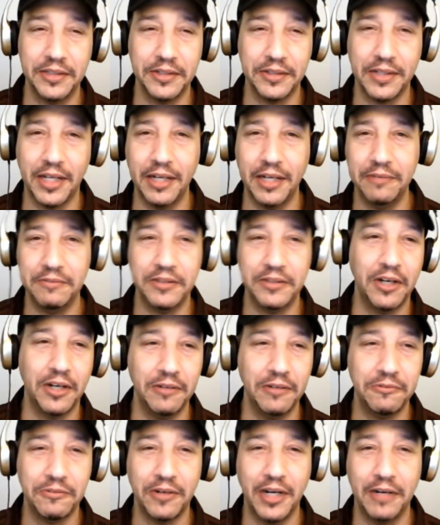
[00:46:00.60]
life. They're gone
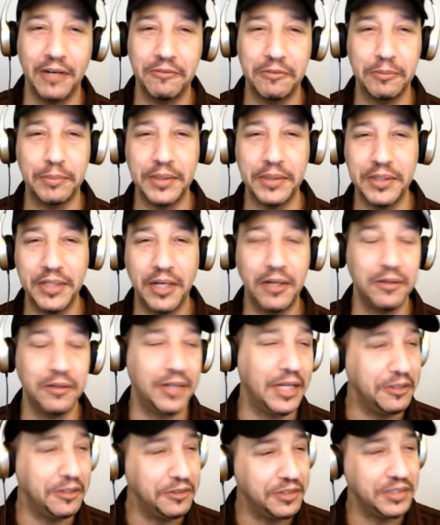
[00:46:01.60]
forever. But no,
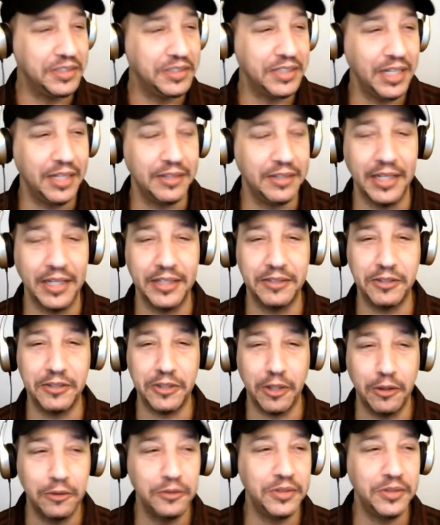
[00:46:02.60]
like you just said, they
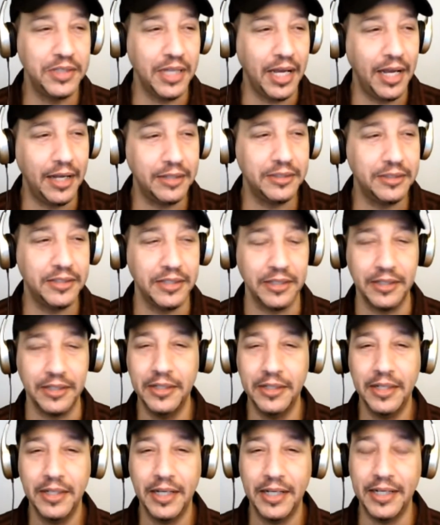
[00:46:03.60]
chose to exit.
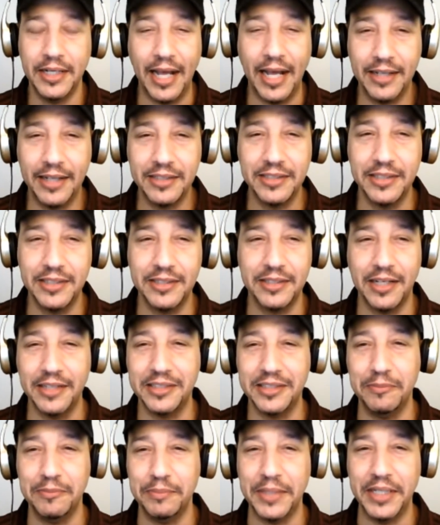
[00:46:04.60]
And exit
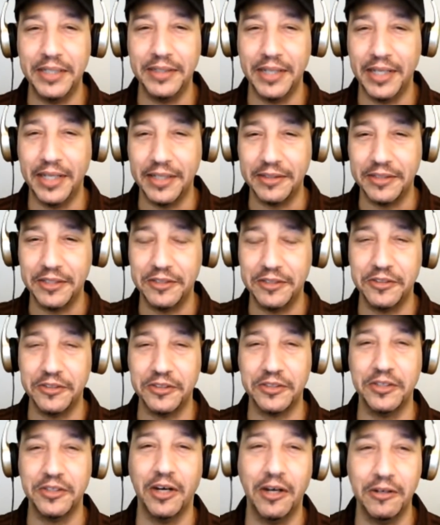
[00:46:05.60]
doesn't mean that they're just
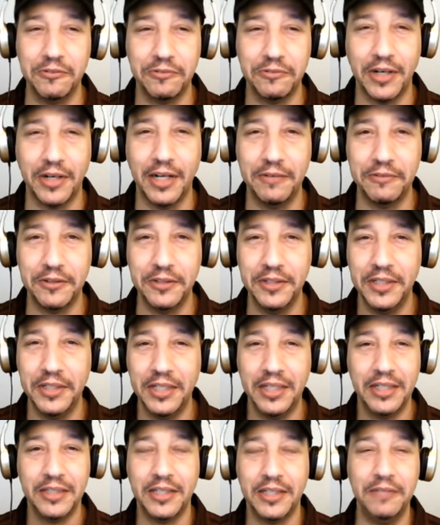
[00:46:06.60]
gone forever.
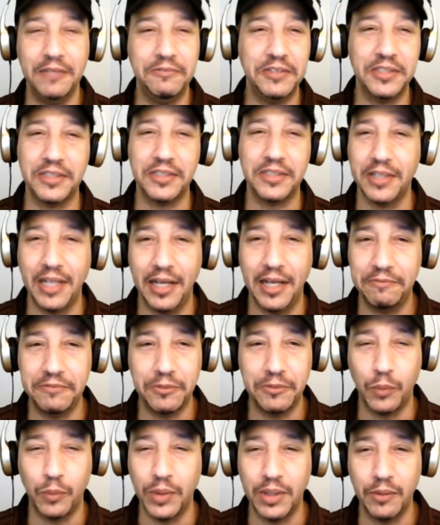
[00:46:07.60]
They've just left
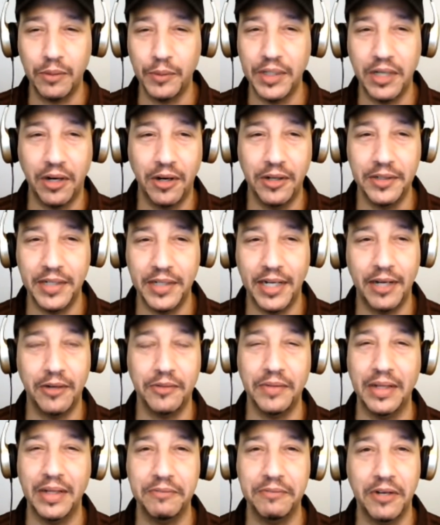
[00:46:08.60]
where we are now
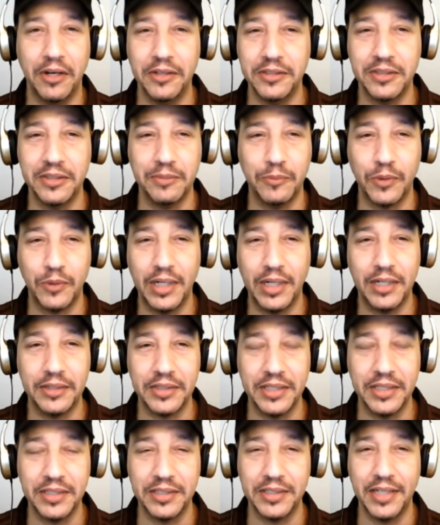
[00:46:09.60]
and they've gone somewhere else.
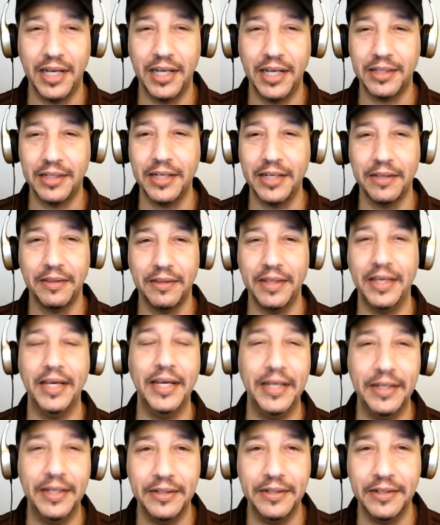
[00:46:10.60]
It's not like the
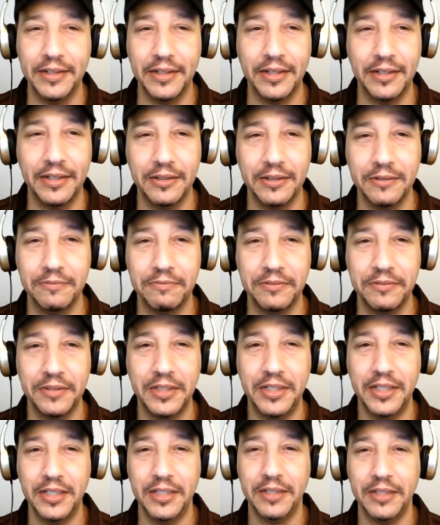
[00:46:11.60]
end of
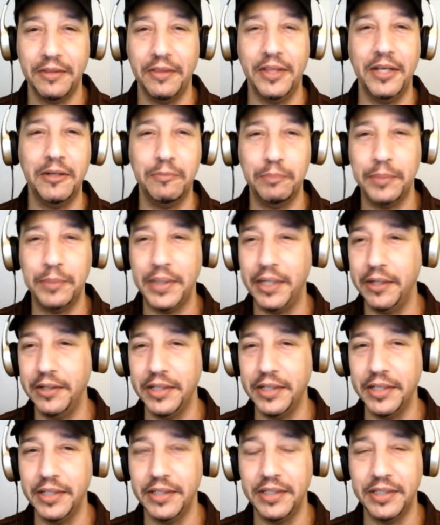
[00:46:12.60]
them,
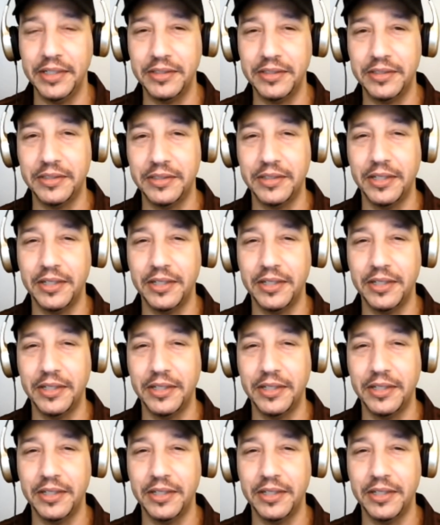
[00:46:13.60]
period. It's